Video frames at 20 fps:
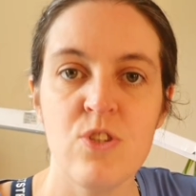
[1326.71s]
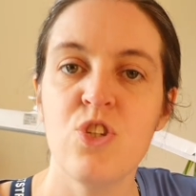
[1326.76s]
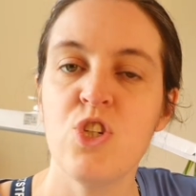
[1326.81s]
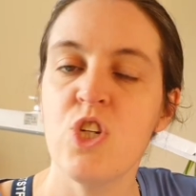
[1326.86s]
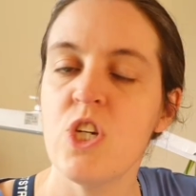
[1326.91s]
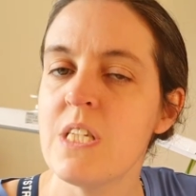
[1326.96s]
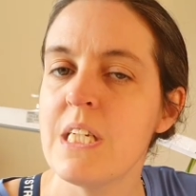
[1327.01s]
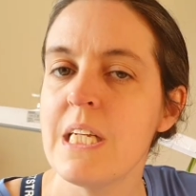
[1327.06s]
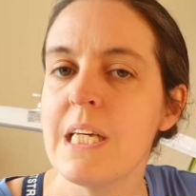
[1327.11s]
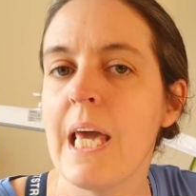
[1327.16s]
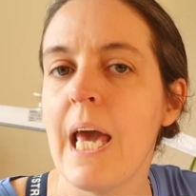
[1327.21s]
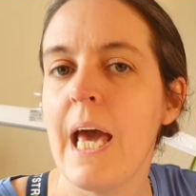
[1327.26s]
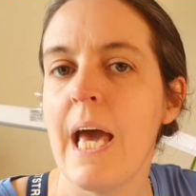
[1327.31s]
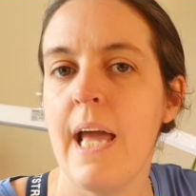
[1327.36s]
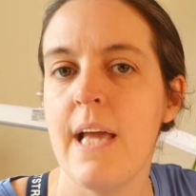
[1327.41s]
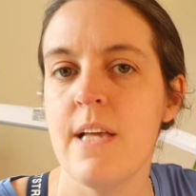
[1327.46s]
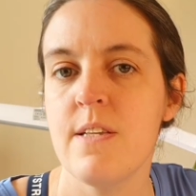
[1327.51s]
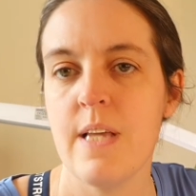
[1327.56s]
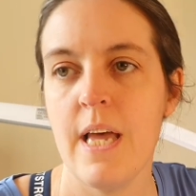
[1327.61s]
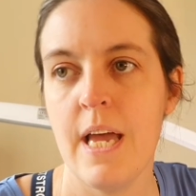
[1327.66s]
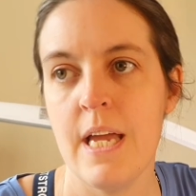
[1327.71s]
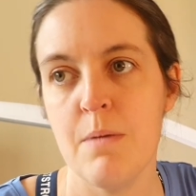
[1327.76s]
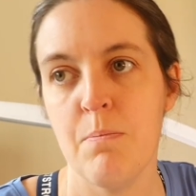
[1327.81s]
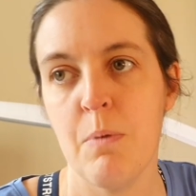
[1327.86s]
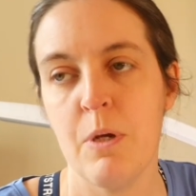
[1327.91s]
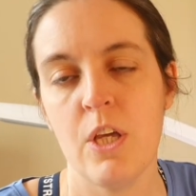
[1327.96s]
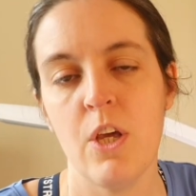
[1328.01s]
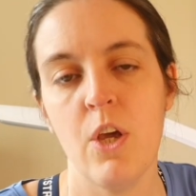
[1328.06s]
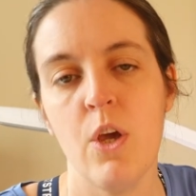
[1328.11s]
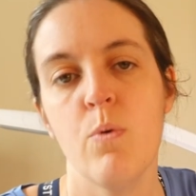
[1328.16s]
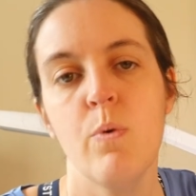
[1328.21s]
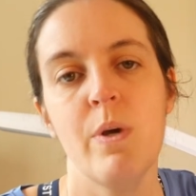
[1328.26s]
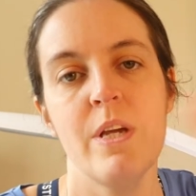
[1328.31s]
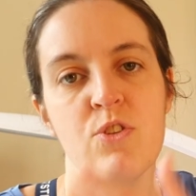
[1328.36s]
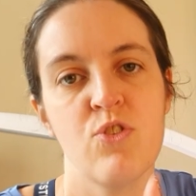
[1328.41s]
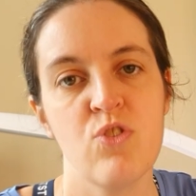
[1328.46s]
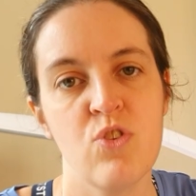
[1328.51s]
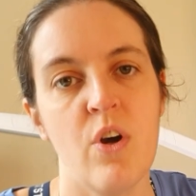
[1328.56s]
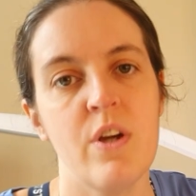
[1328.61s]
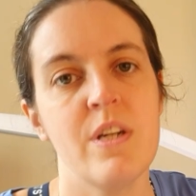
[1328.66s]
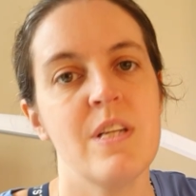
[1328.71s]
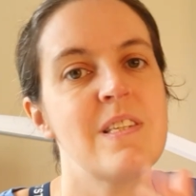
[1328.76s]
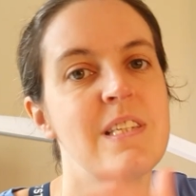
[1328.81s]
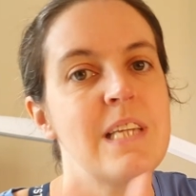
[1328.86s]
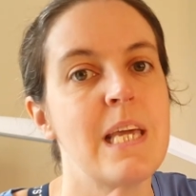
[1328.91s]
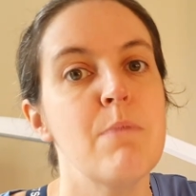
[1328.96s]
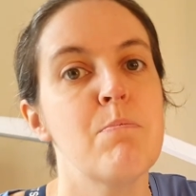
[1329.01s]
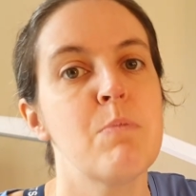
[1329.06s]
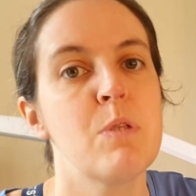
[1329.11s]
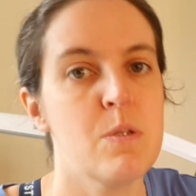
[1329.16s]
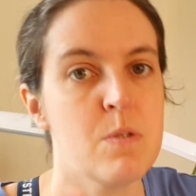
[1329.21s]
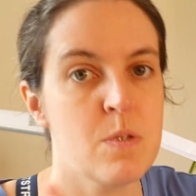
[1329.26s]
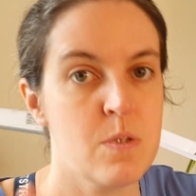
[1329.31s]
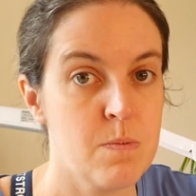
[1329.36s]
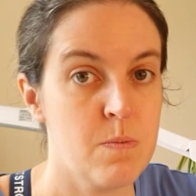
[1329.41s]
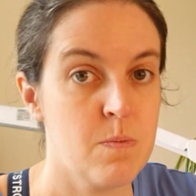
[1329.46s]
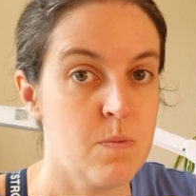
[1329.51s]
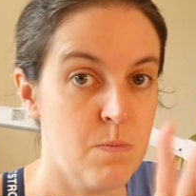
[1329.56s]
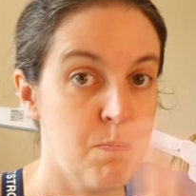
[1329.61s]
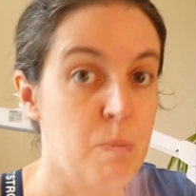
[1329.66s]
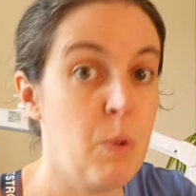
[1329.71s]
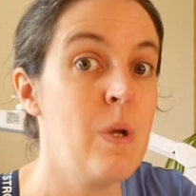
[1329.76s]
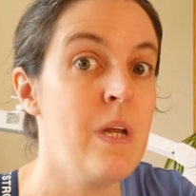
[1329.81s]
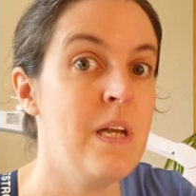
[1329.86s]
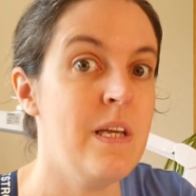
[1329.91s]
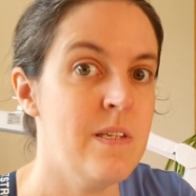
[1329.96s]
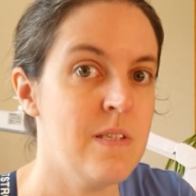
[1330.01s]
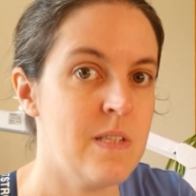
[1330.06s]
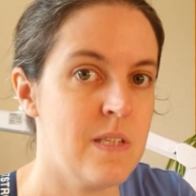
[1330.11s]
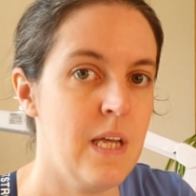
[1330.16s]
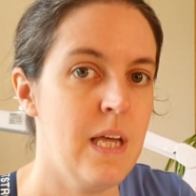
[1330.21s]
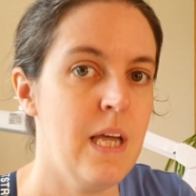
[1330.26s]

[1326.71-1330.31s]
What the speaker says: just in case anybody who is trying to skip the spoilers